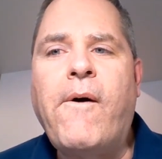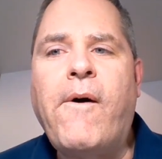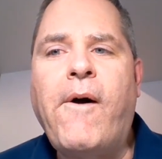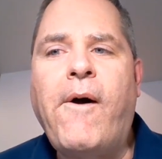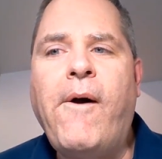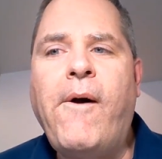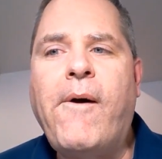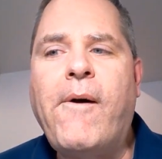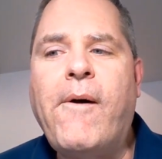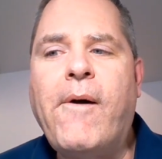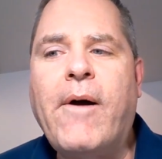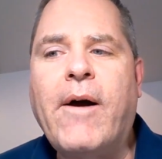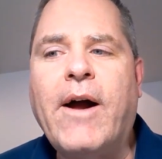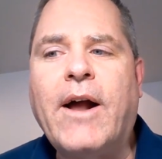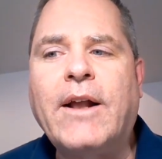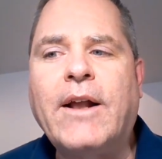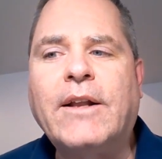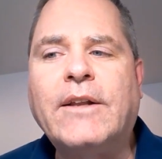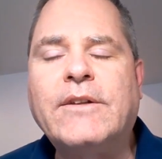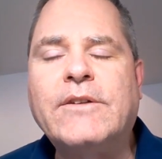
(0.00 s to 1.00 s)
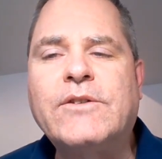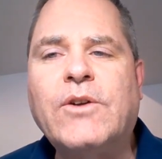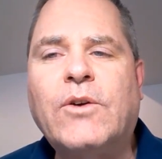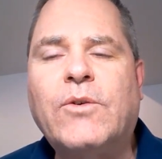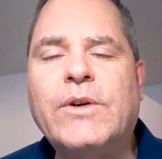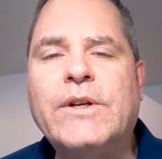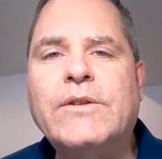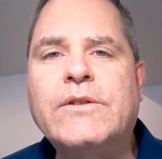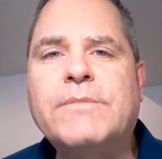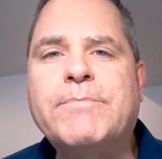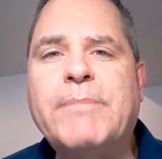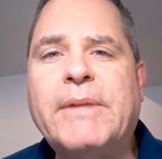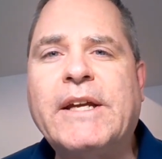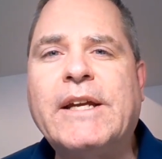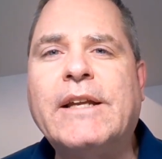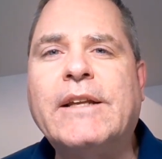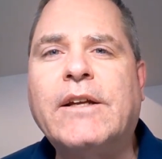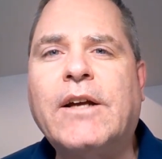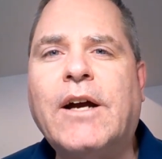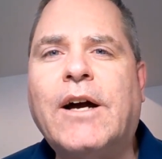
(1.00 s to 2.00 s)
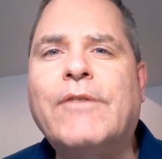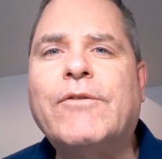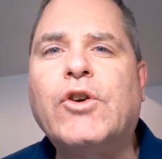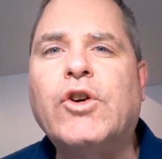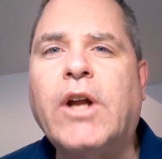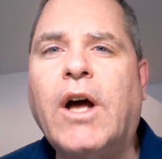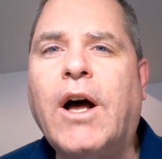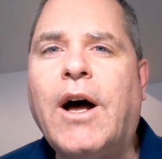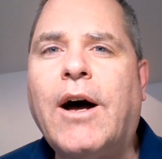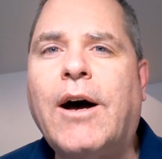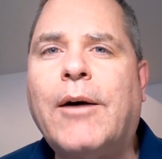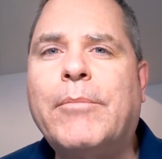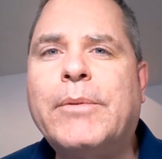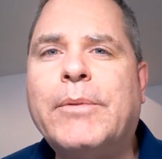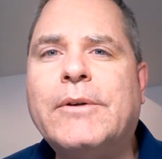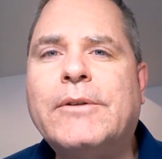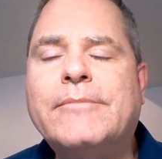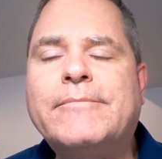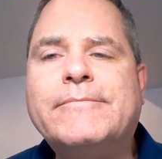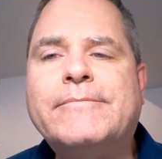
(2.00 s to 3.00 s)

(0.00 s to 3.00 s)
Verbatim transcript: Huh. And so it's being covered up.